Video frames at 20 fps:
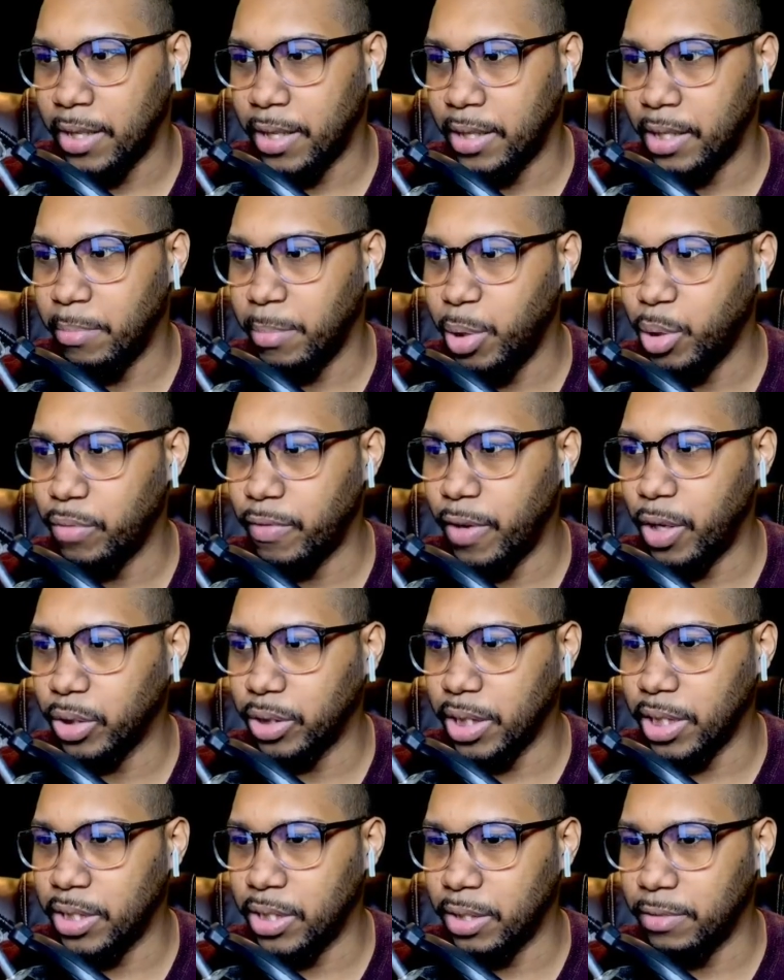Mutavault
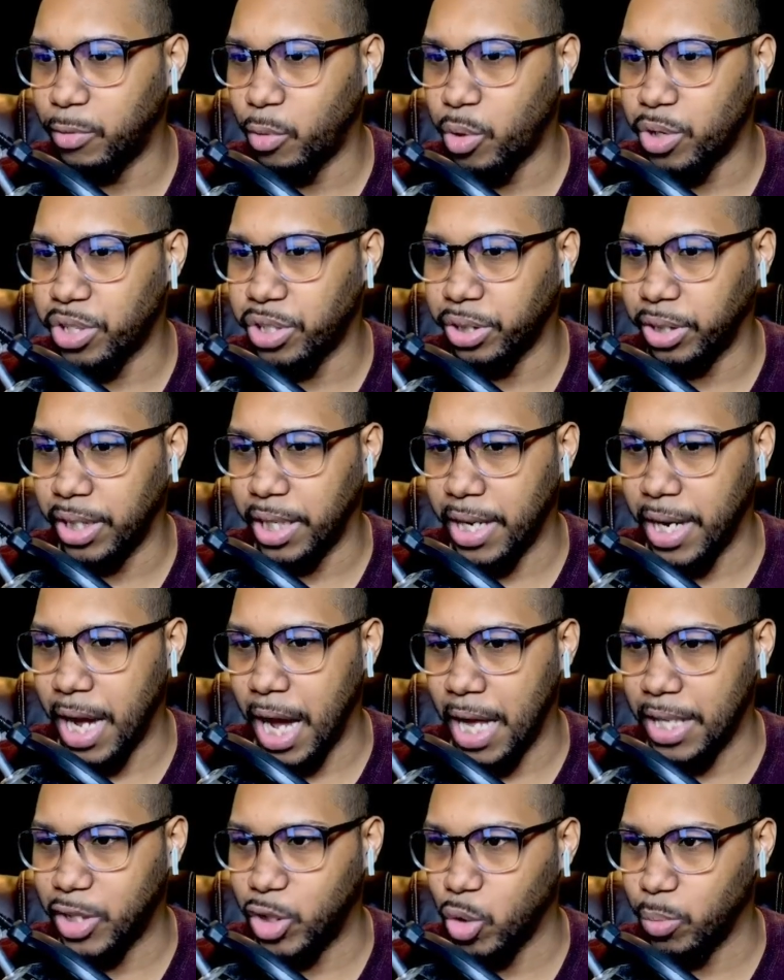is unfortunately
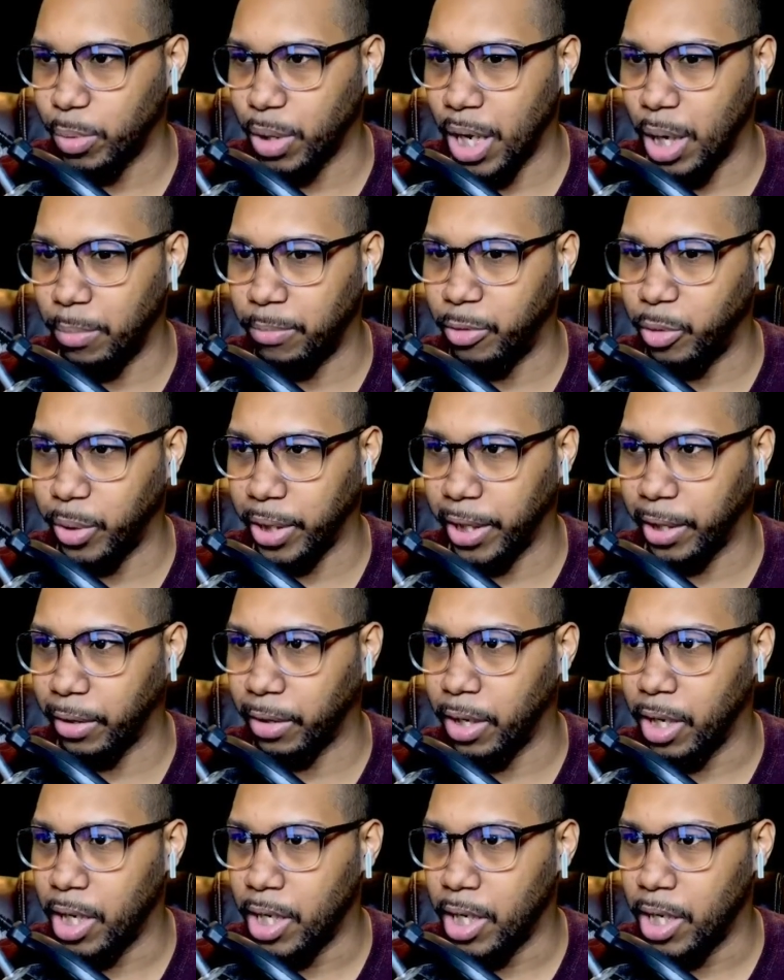not super helpful here.